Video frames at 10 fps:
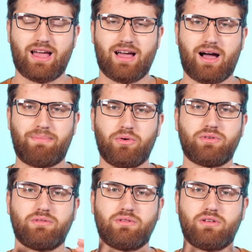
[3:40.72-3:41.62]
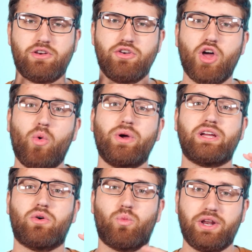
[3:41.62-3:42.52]
about knowing
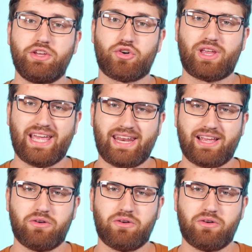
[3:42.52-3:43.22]
what you're getting